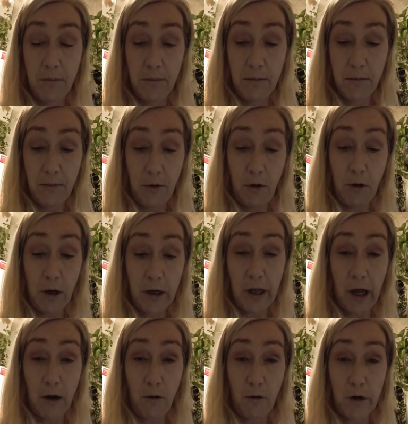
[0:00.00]
You are that
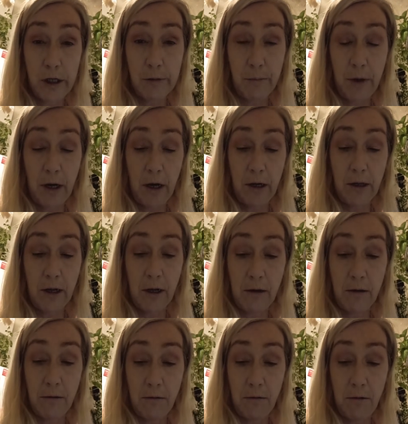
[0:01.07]
horse behind that.
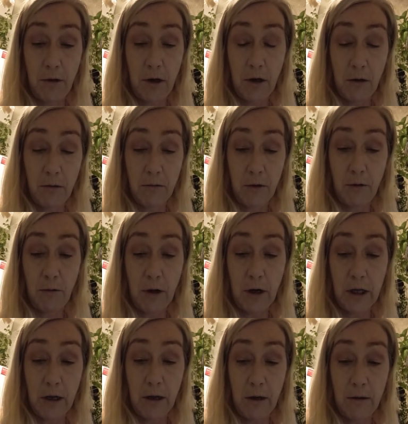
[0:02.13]
You know, you are
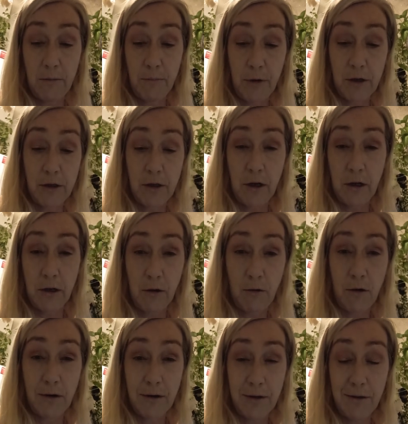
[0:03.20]
that person on the
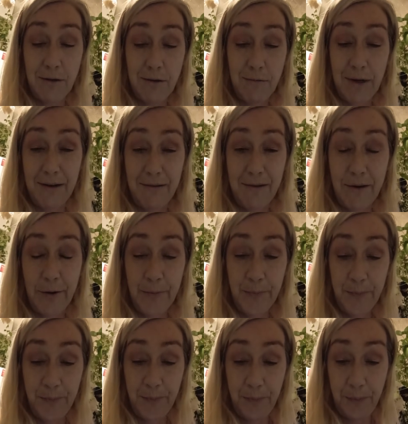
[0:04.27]
horse or whatever.
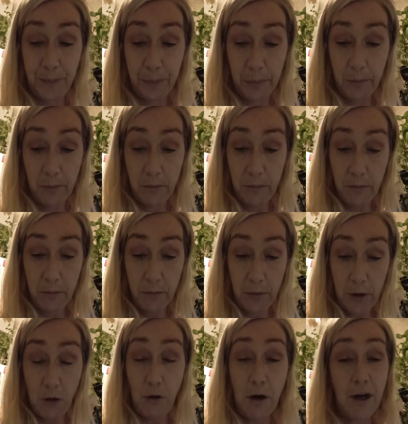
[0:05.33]

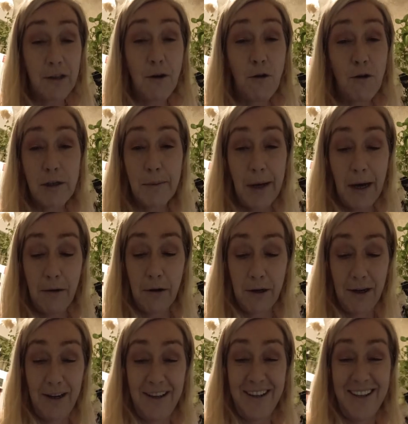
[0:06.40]
You are the horsepower.
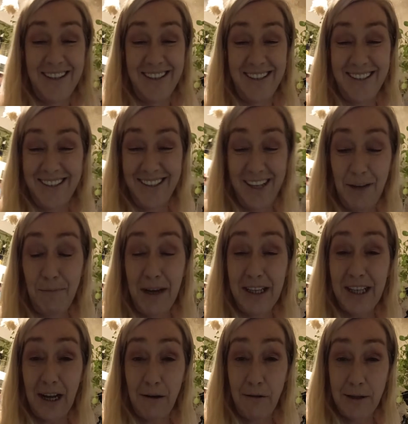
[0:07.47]
You make
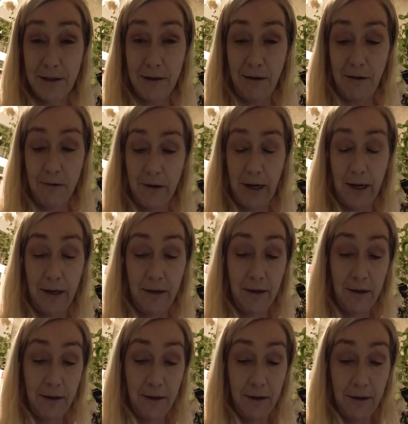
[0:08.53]
that horse go, right?
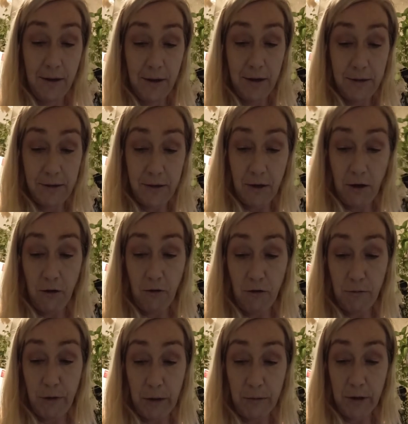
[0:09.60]
So when
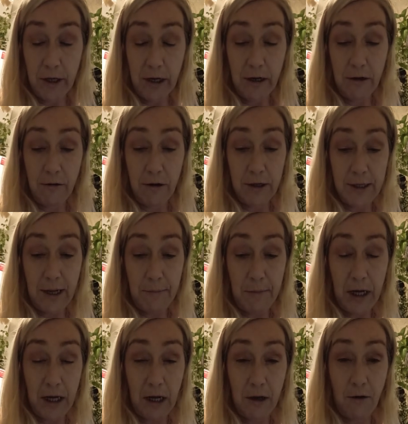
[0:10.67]
people get on a horse, they
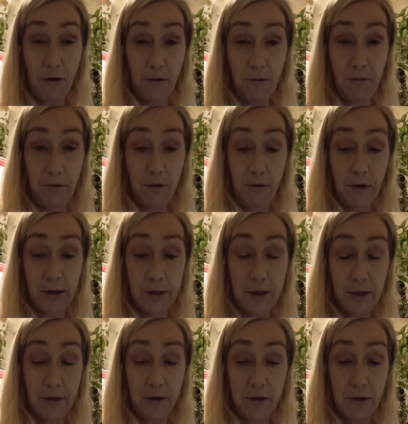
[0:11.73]
make it go. A horse
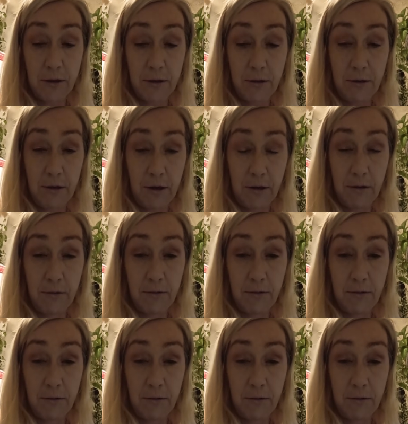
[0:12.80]
doesn't just, you know,